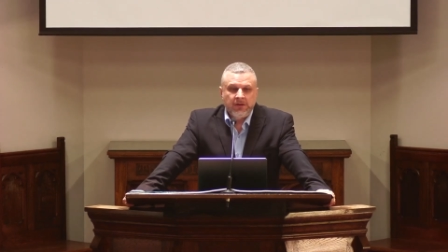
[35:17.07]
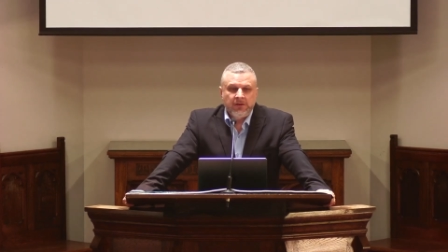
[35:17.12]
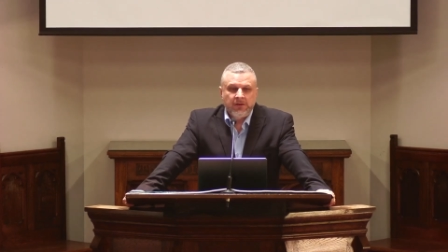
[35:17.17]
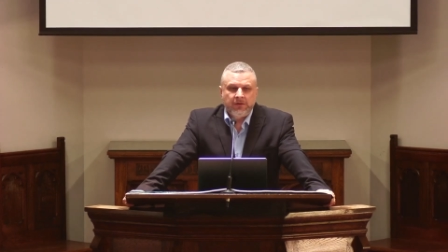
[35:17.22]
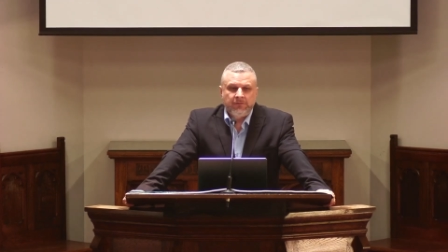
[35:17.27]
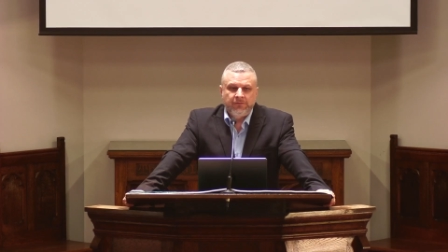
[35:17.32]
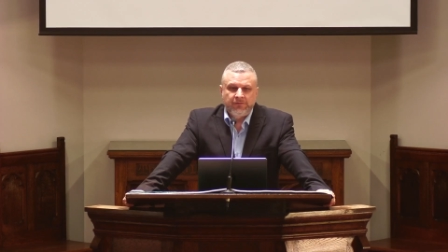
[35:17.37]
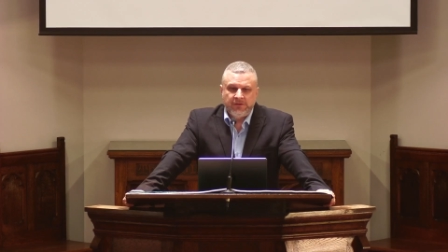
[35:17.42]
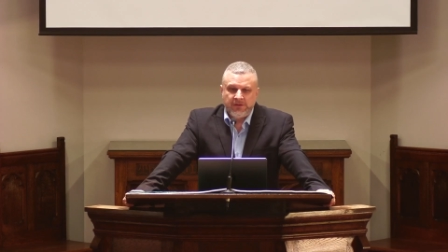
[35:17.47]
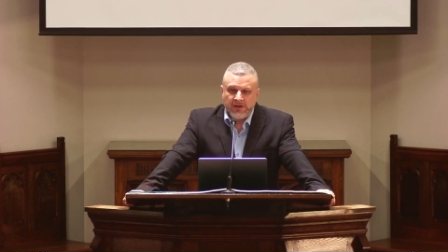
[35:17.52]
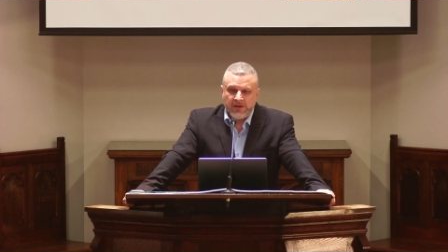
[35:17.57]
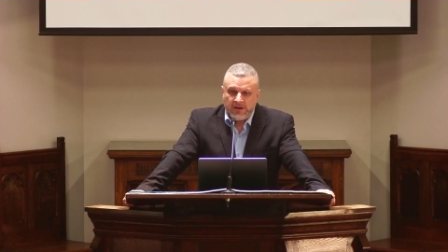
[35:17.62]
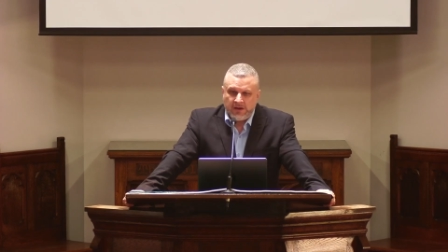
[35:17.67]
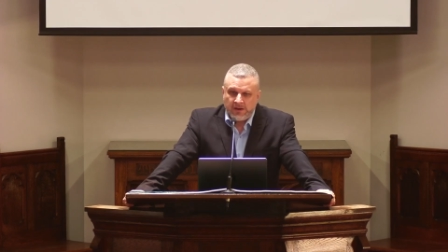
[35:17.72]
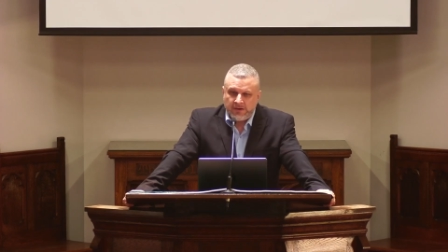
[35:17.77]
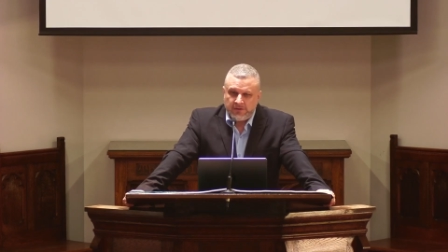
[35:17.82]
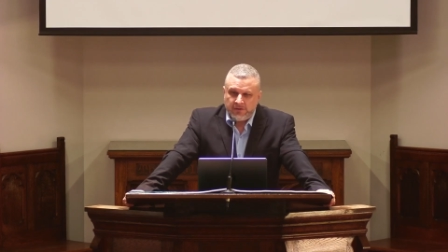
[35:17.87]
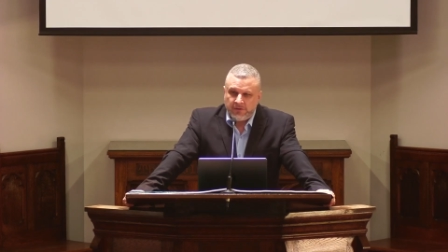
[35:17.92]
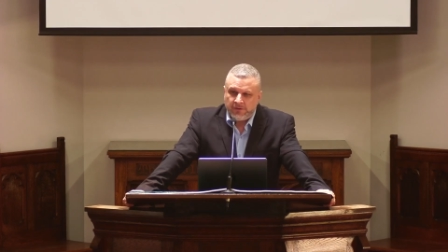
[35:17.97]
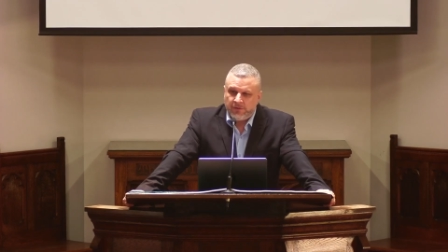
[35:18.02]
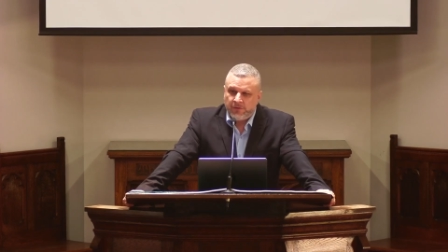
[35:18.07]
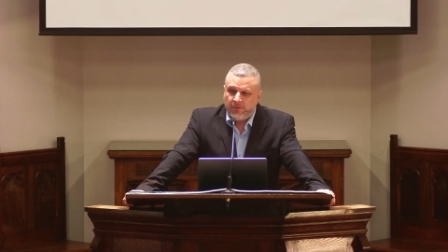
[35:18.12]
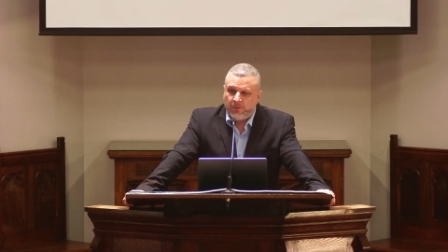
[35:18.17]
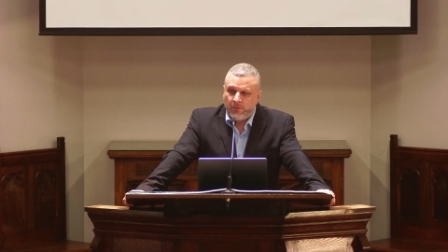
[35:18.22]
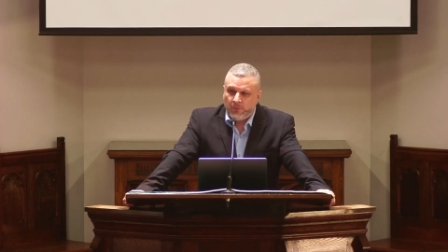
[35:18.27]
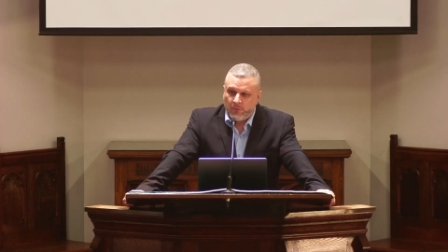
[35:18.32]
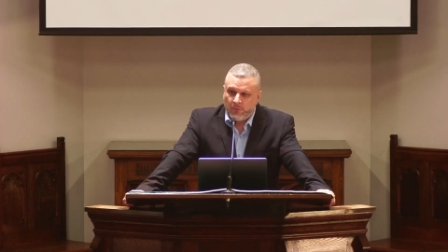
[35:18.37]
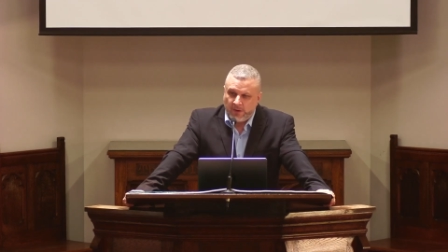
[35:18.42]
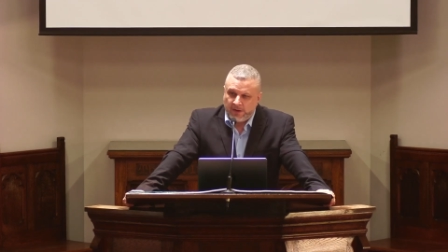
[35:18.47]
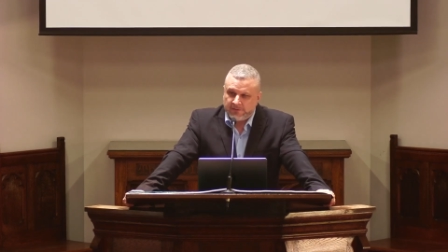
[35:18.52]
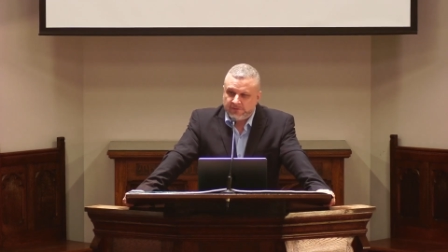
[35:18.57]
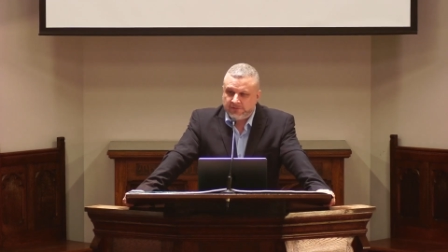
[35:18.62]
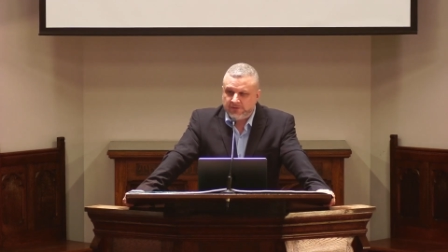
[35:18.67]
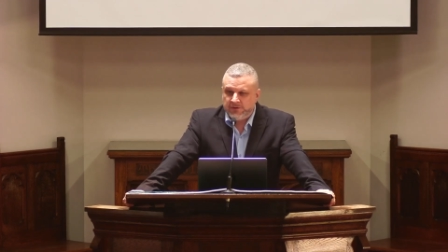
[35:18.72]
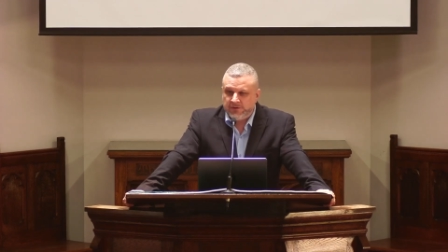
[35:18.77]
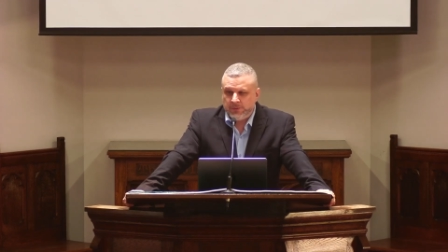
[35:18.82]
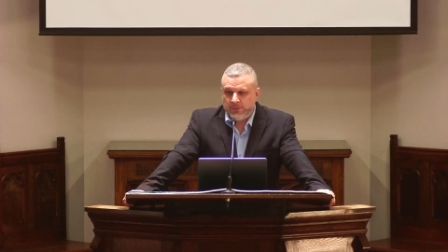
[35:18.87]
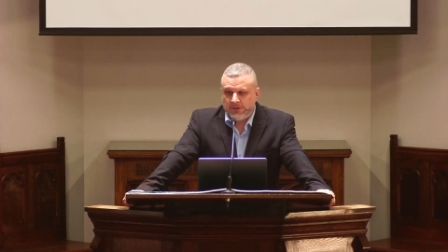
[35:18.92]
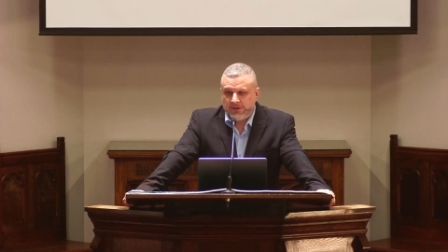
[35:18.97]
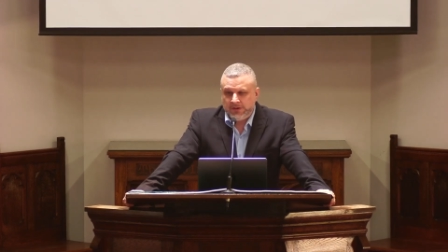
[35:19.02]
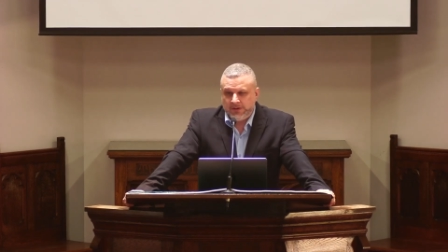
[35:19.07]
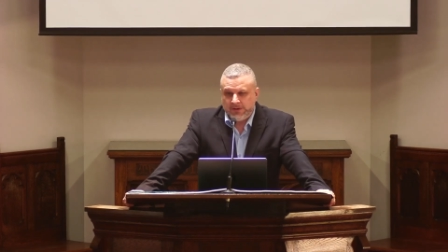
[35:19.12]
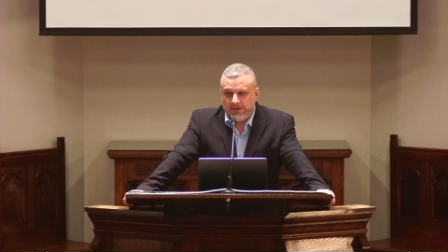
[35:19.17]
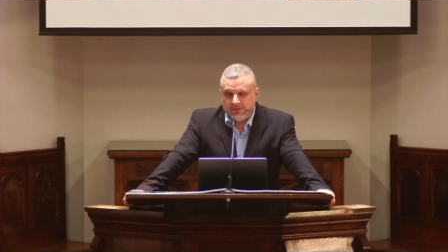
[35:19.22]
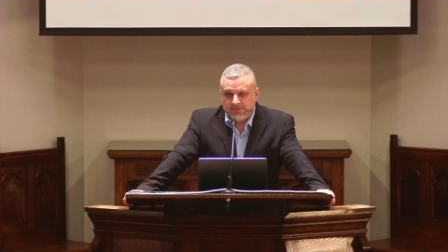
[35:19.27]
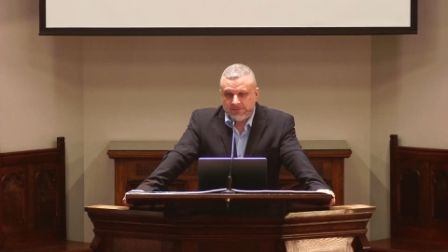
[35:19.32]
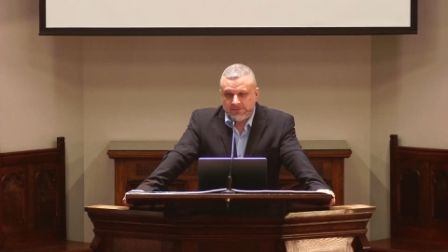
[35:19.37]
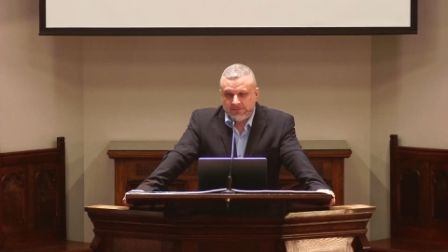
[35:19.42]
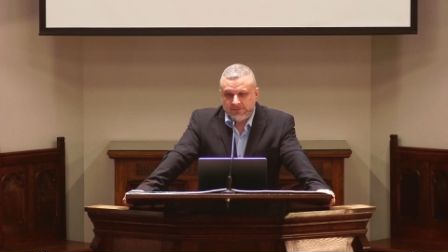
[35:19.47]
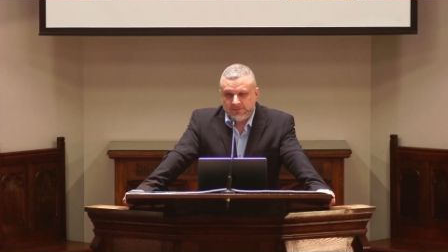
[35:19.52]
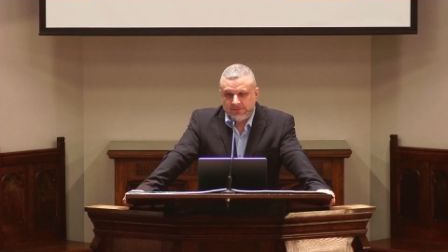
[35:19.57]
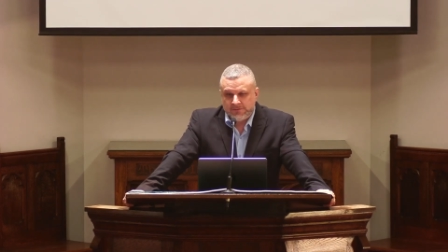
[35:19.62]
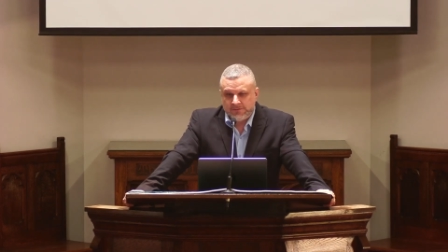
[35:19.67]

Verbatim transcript: of God rescuing us.